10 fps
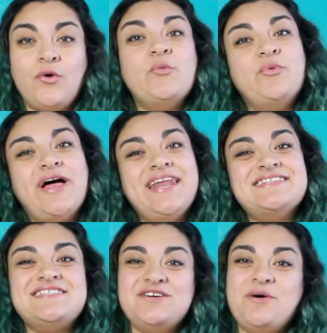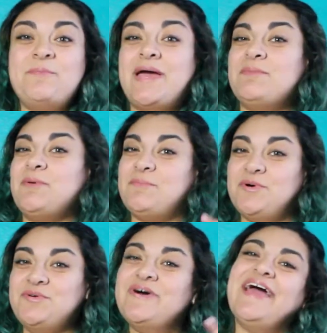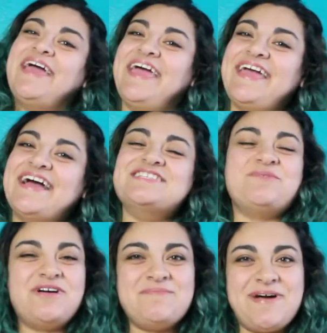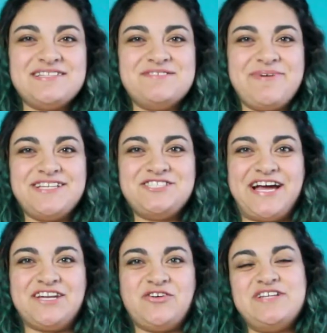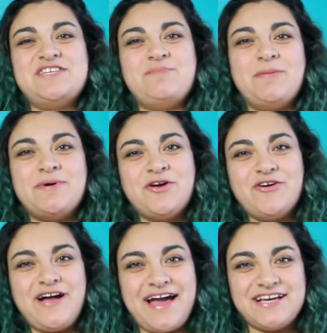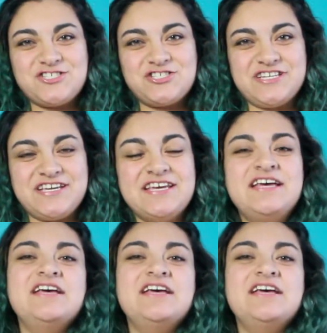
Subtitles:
What it do, baby boo? Hey guys, welcome back to my channel. It's your baby girl Ashley.